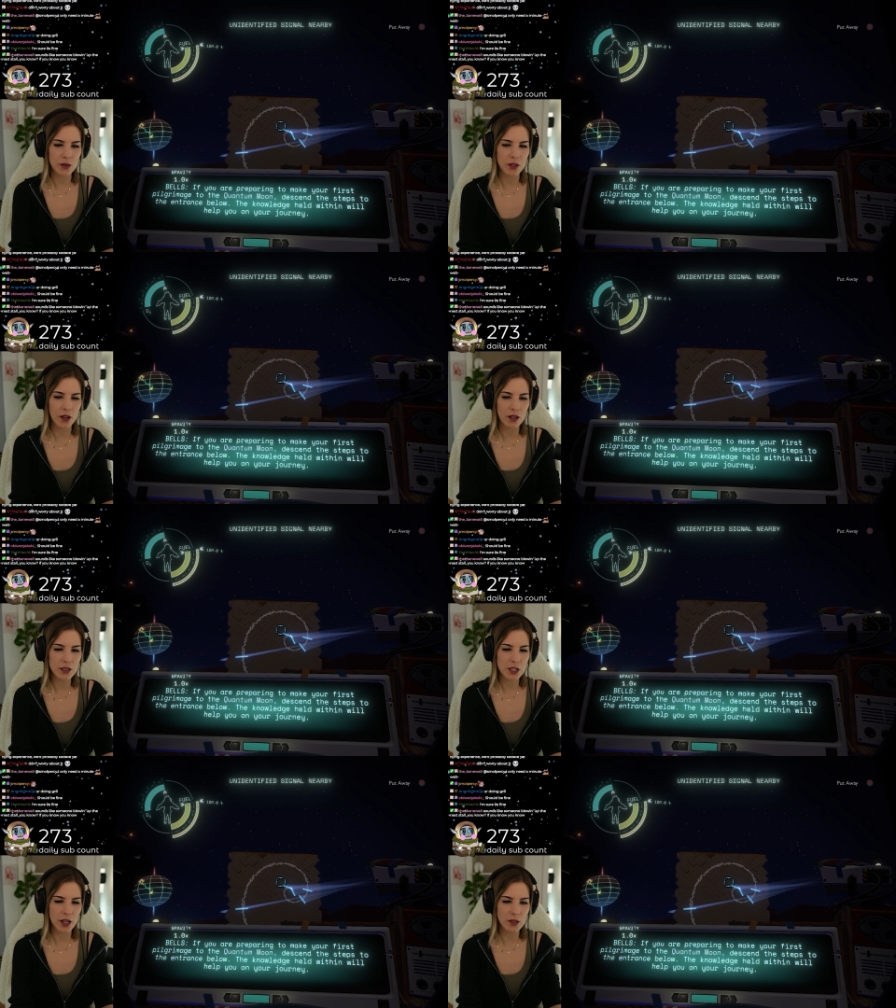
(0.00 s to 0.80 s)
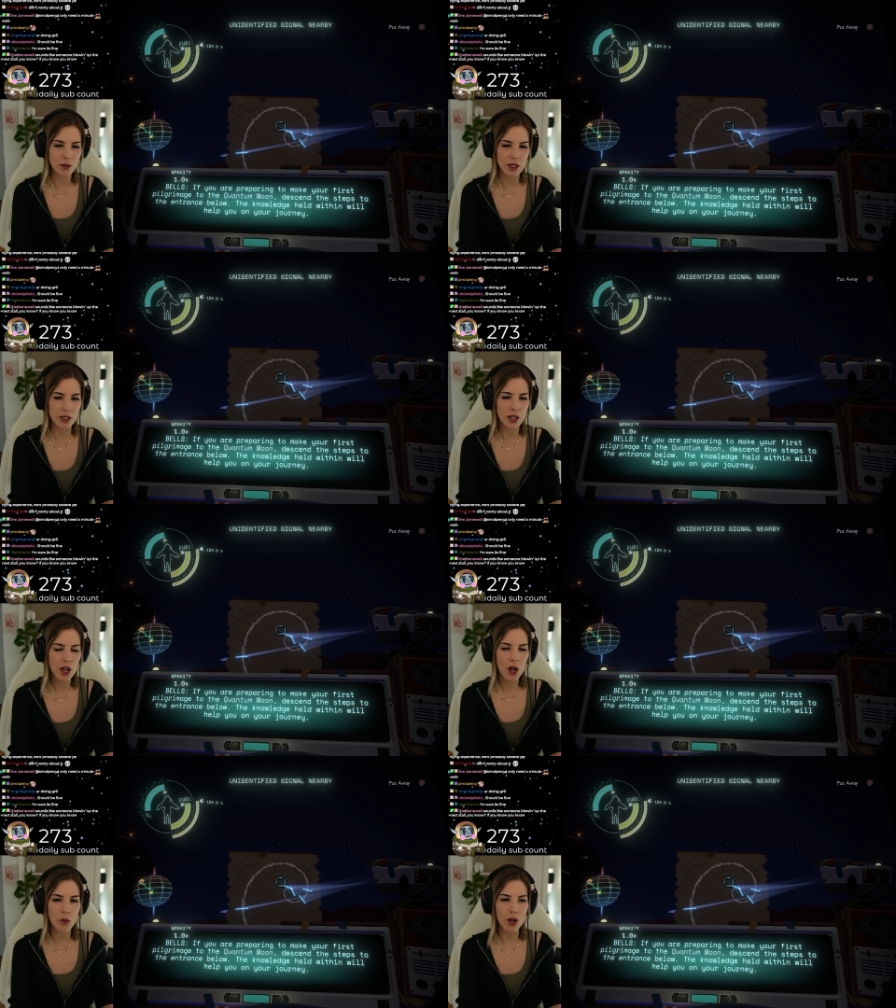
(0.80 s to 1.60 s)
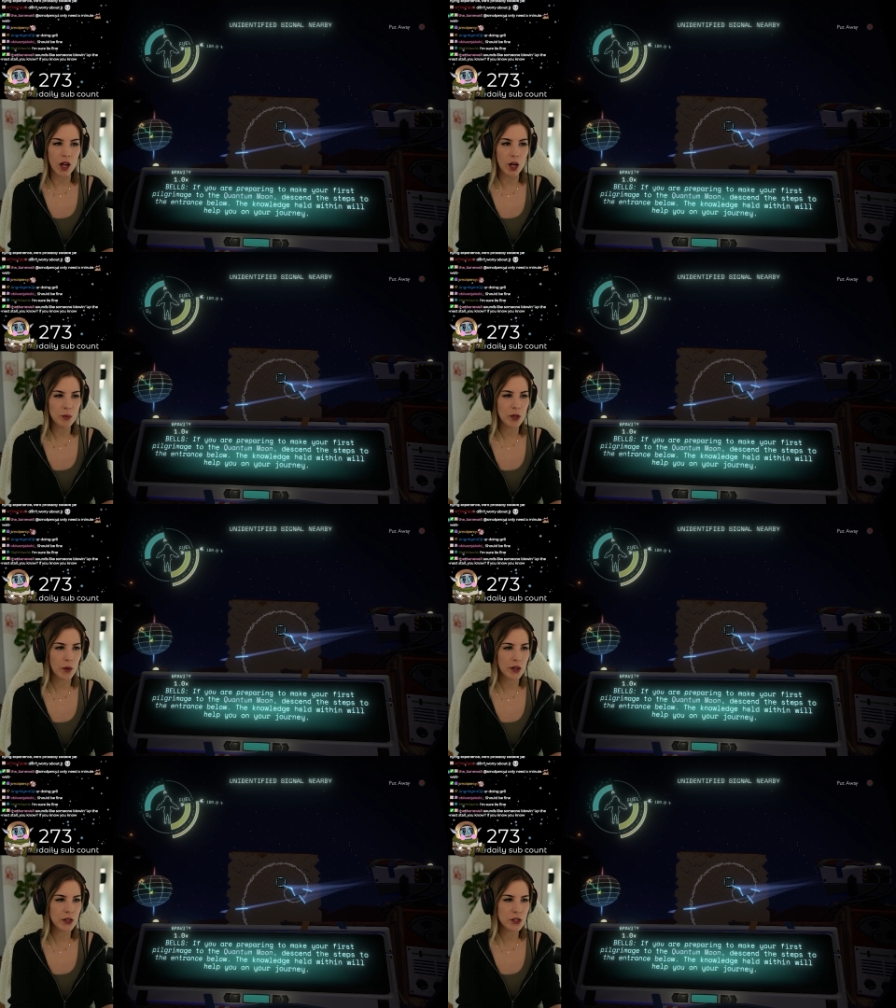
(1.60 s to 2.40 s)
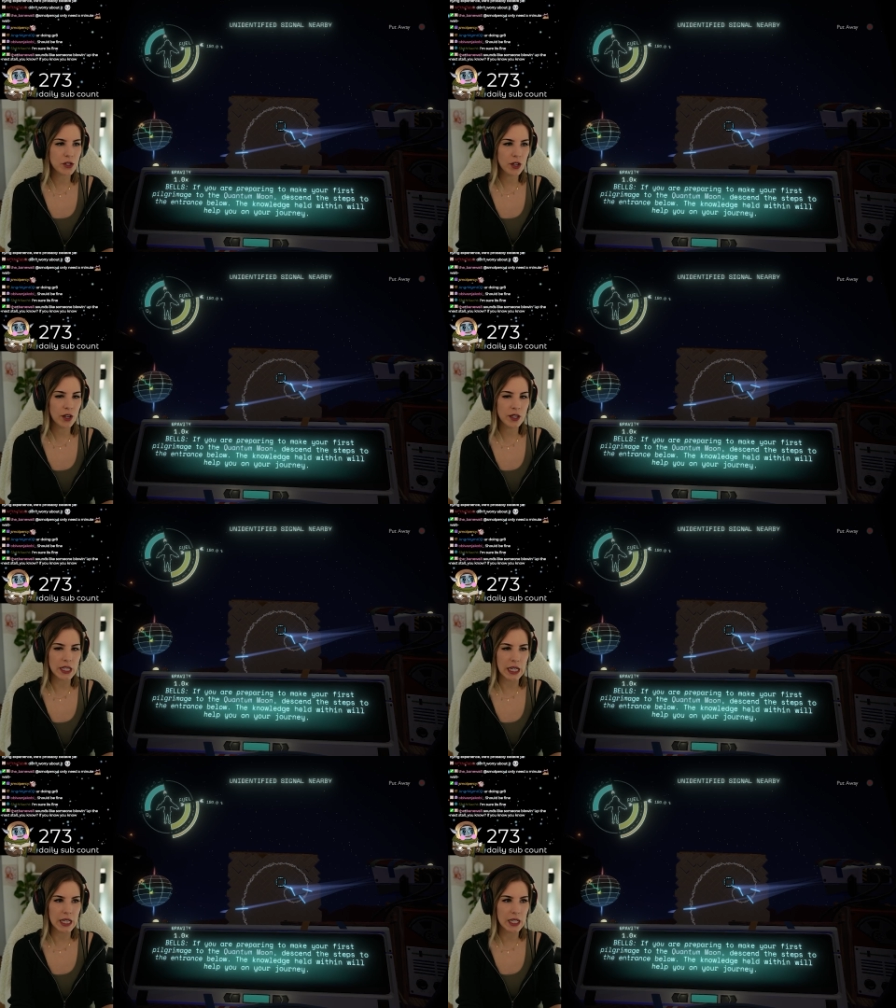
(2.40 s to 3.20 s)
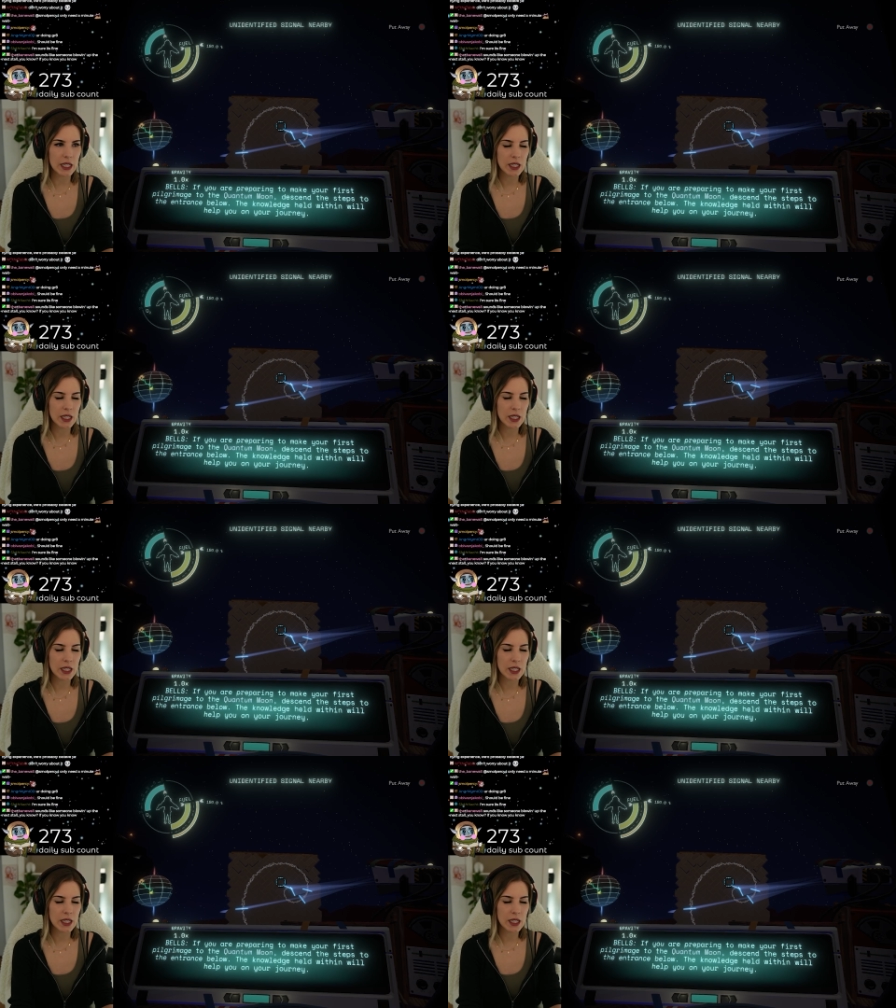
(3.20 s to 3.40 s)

The knowledge held within will help you on your journey.